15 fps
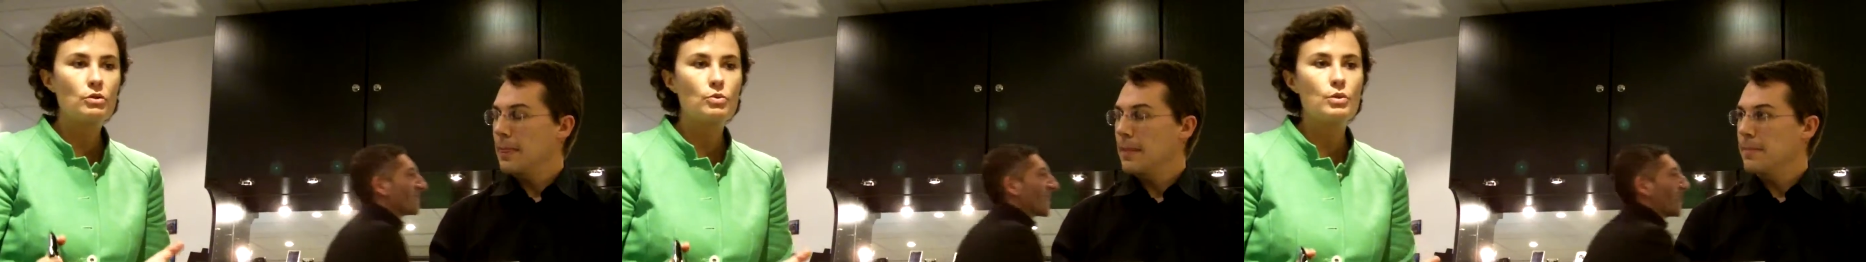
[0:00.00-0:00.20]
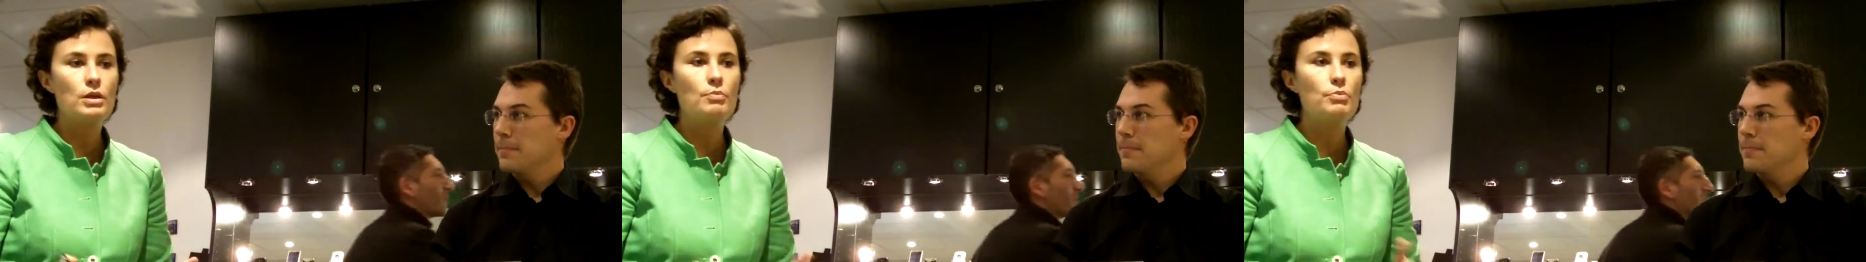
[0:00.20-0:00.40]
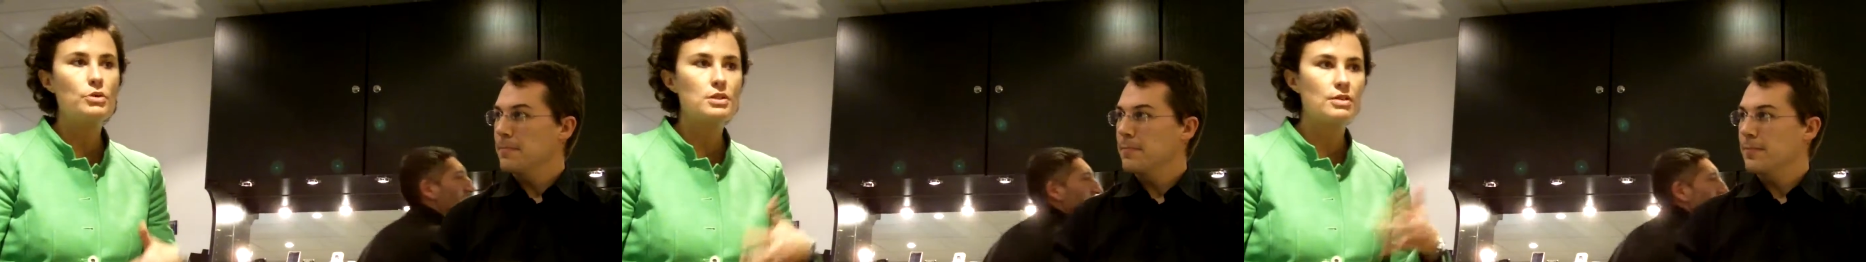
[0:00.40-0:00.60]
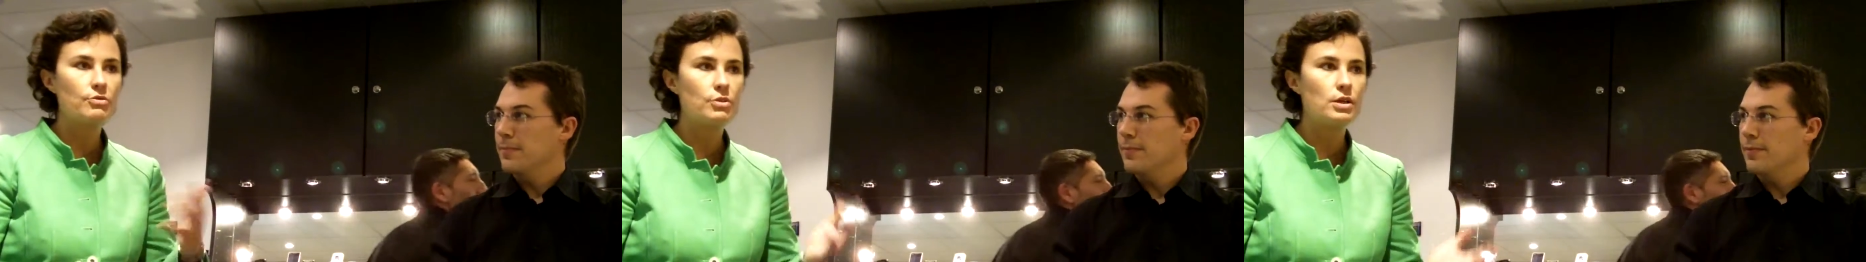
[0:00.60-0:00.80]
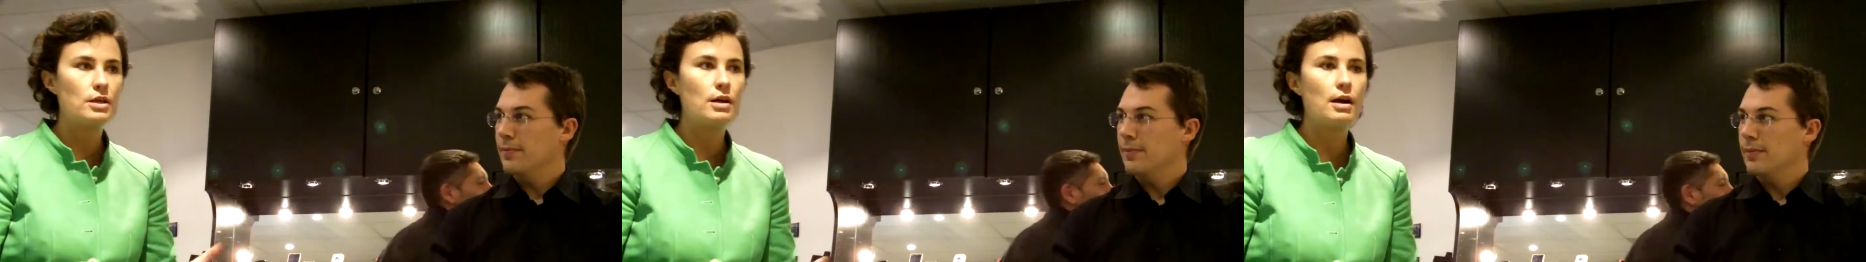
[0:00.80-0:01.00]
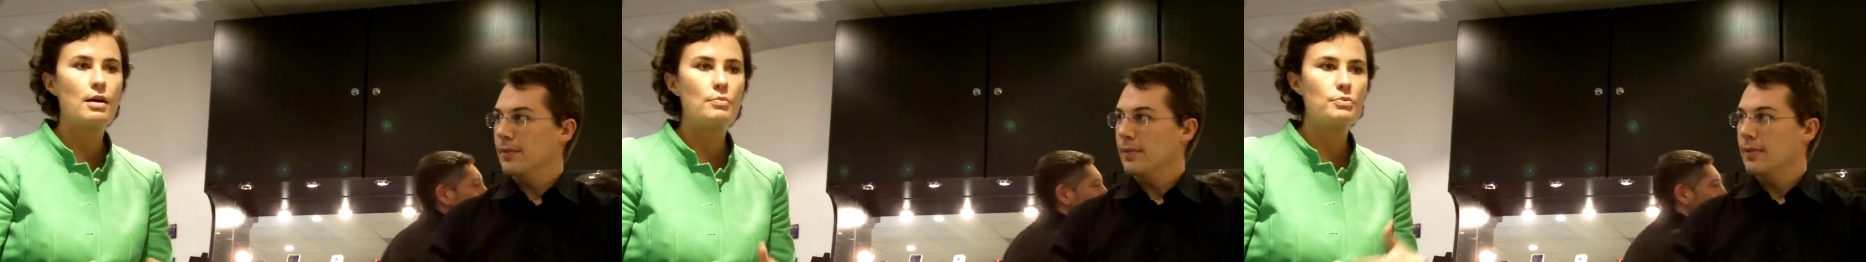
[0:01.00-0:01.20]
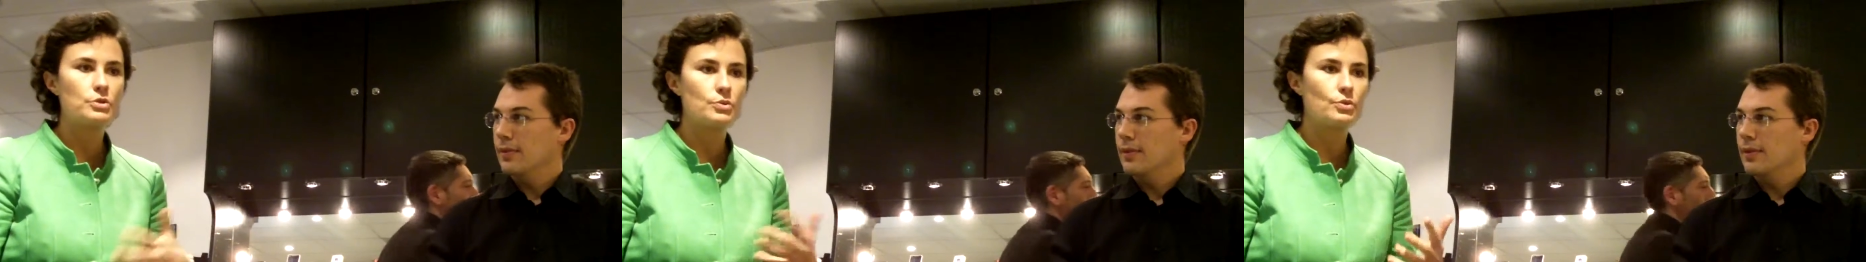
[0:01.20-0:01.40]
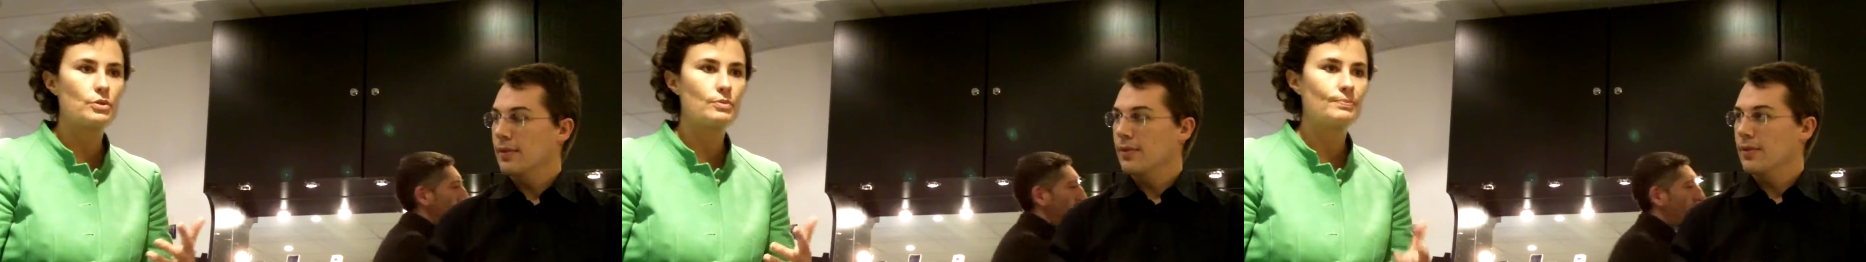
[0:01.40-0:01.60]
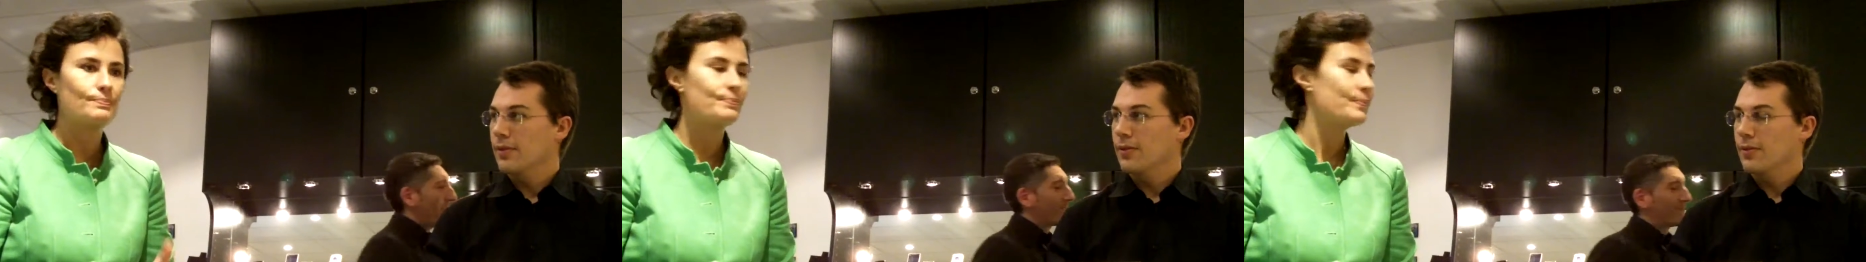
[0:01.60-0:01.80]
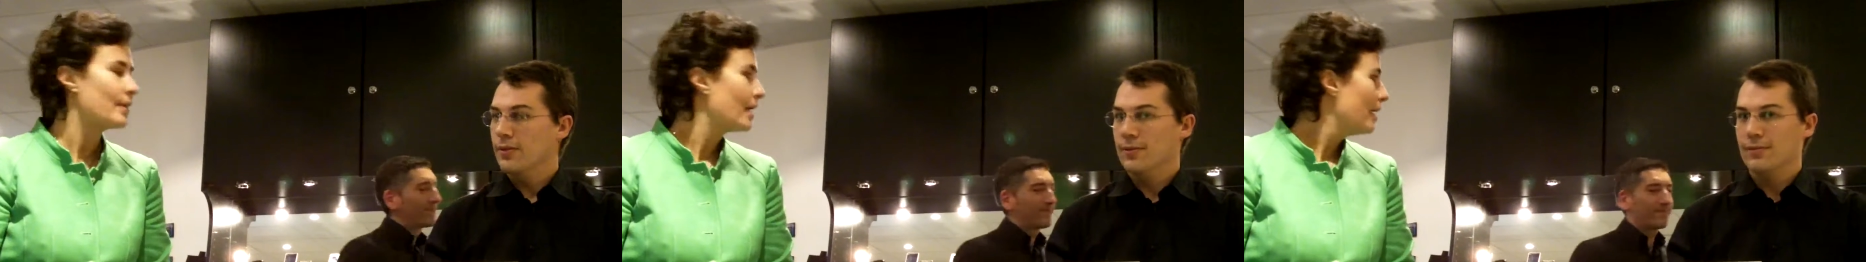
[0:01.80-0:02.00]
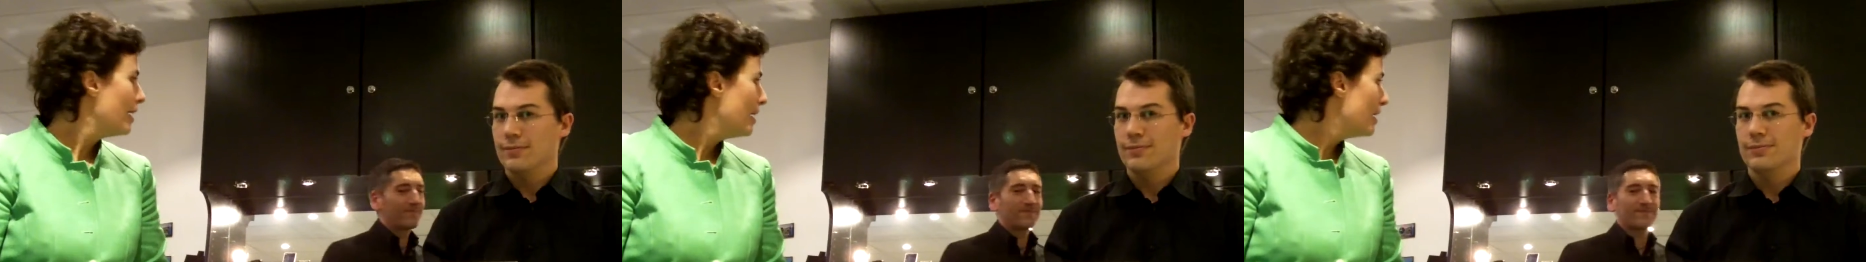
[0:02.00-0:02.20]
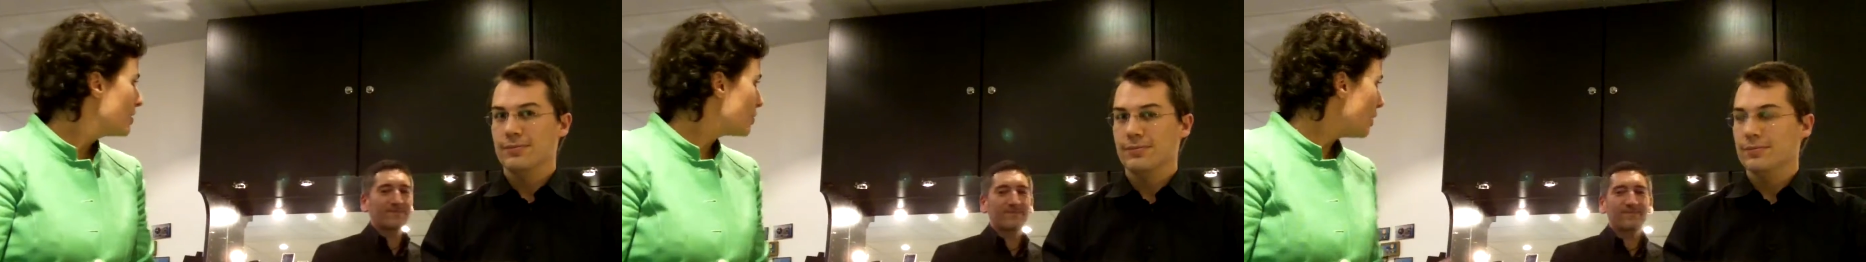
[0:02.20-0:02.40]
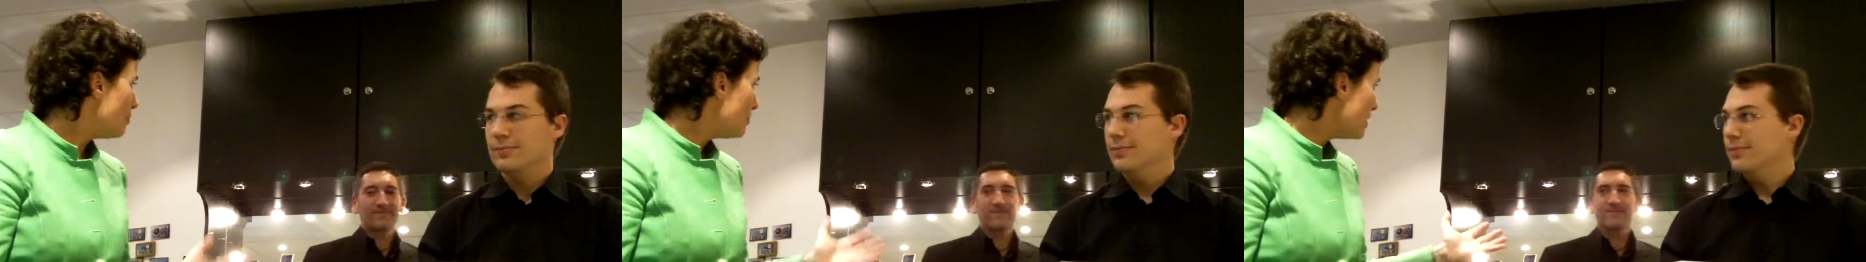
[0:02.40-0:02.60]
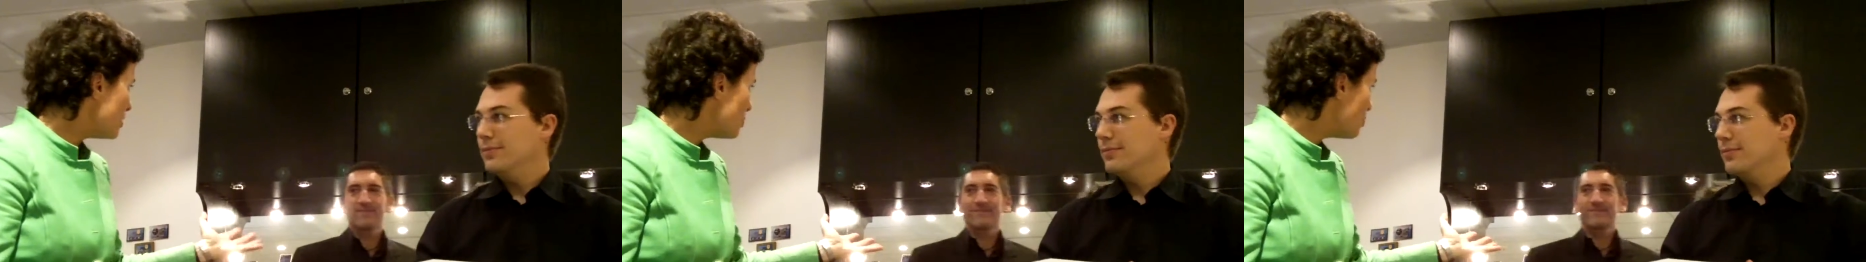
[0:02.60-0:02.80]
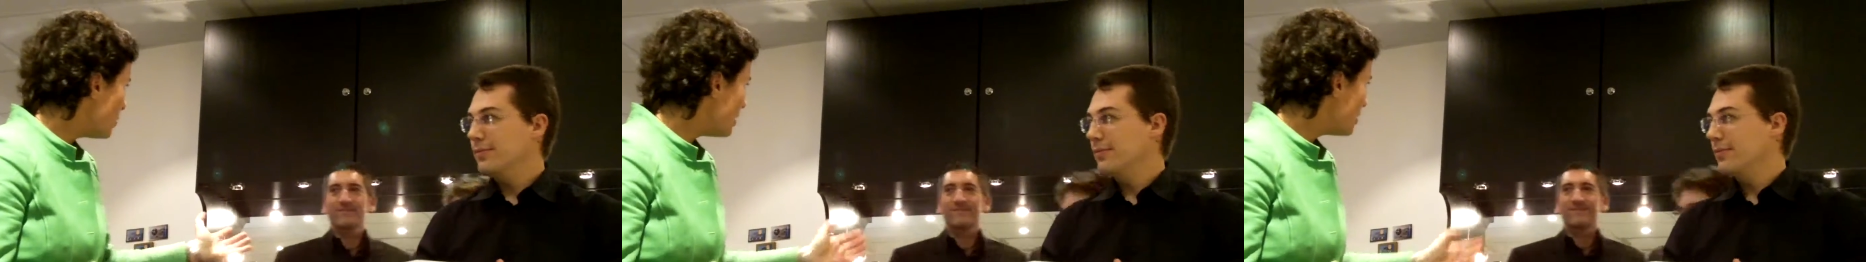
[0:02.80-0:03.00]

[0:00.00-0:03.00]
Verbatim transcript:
Speaker 1: countries, plus Africa. So I'm pleased to